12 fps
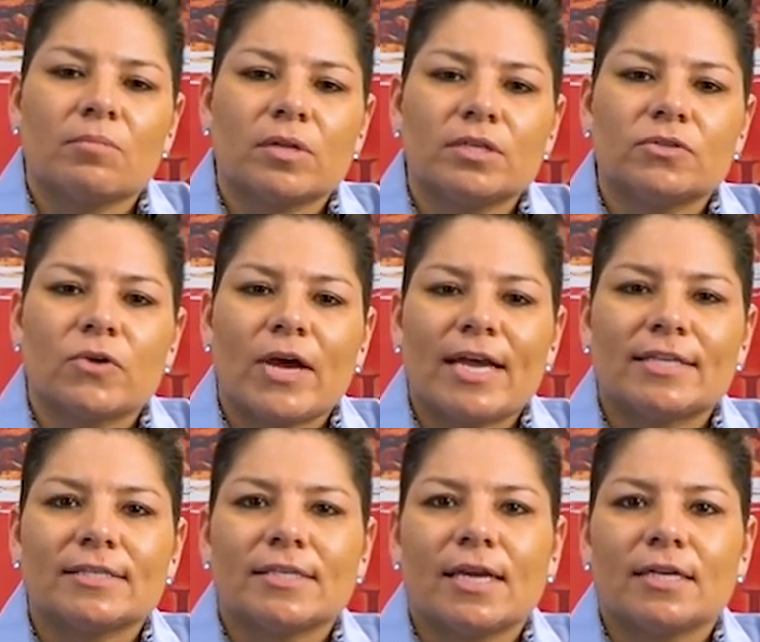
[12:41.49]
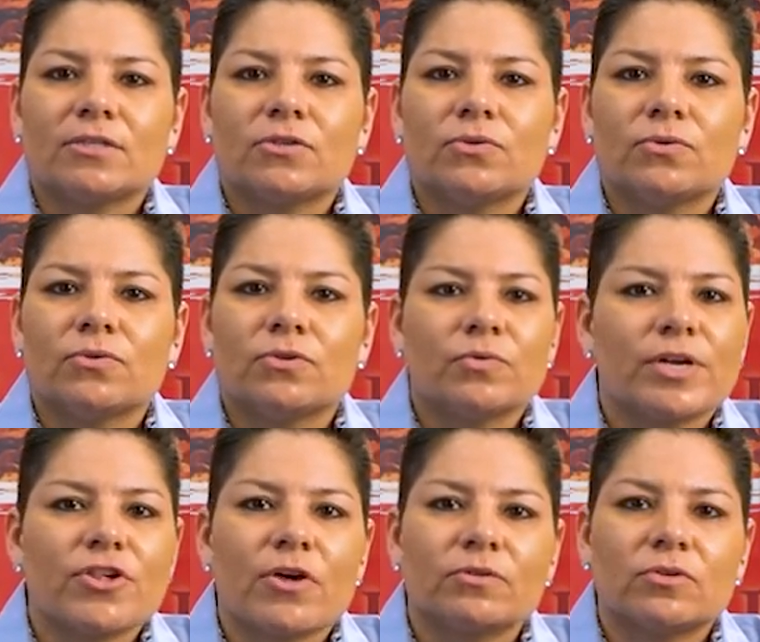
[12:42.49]
please do not hesitate to
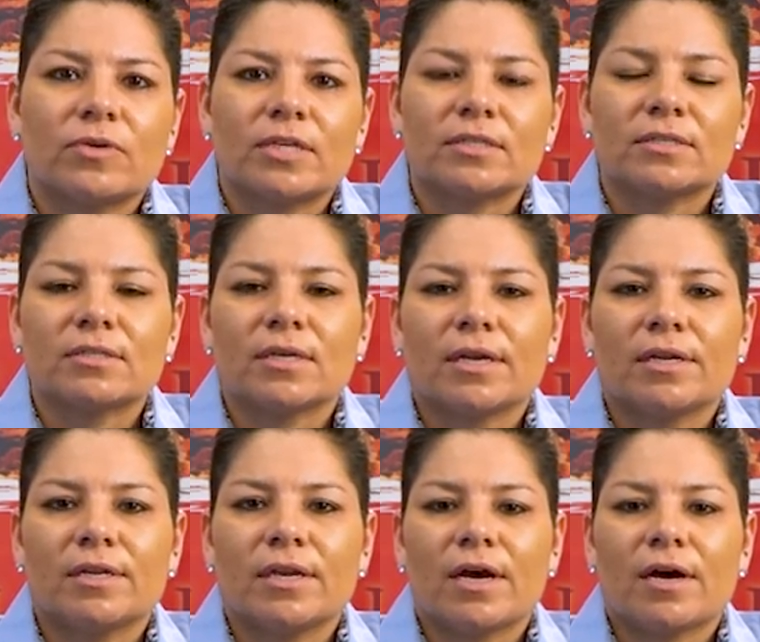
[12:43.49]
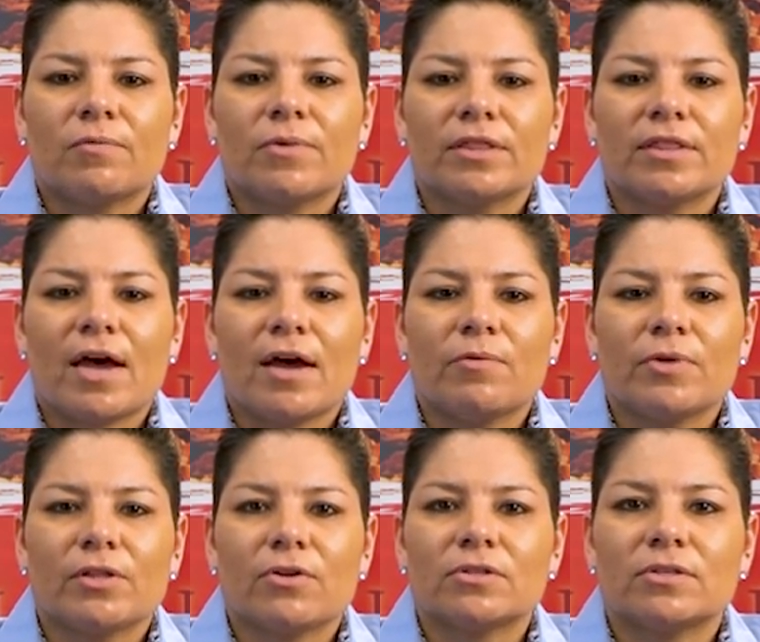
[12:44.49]
reach out to us. And with that,
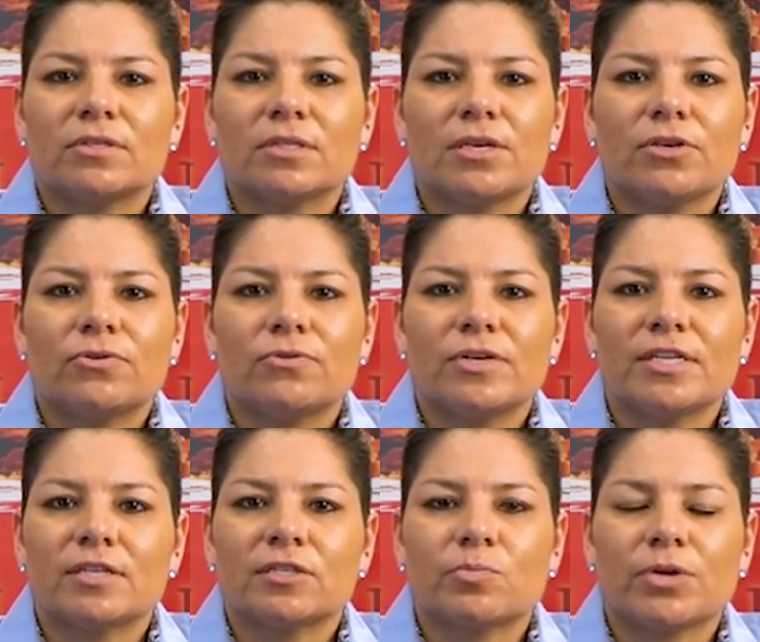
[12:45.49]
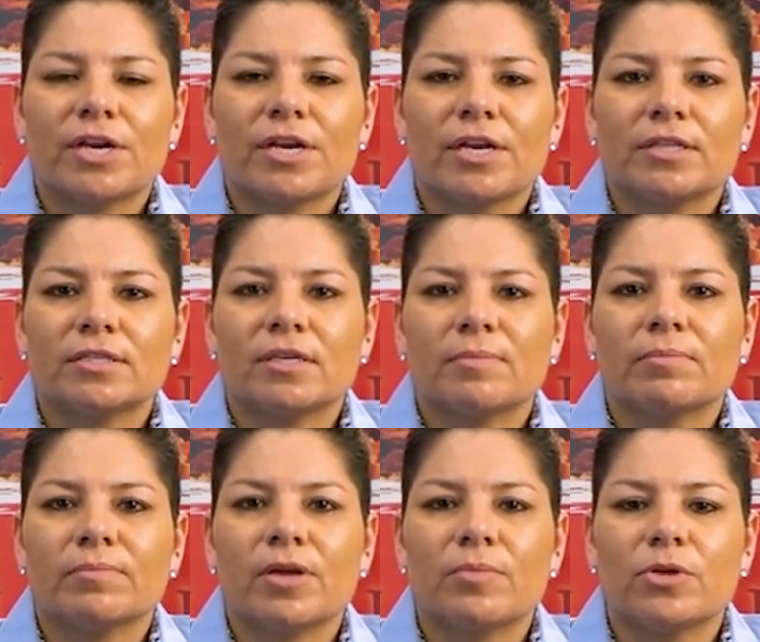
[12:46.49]
we look to see you in the spring in
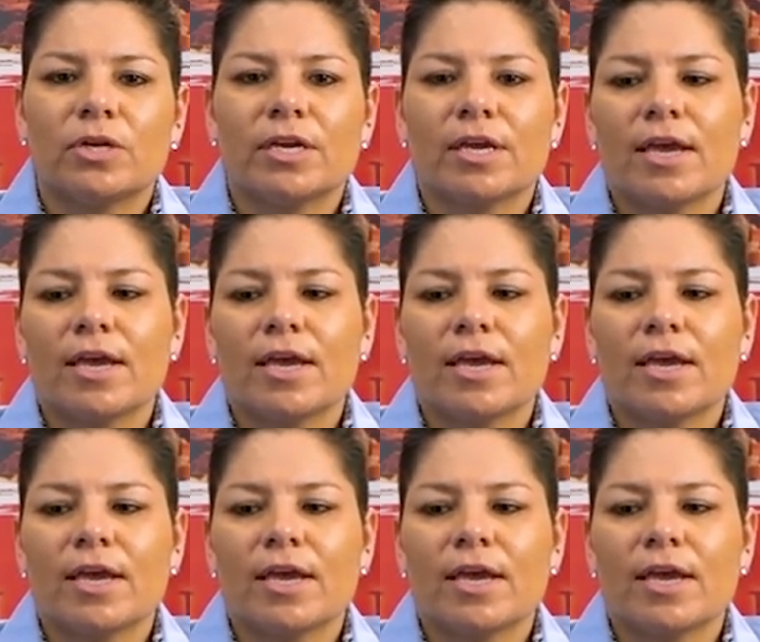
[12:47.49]
some community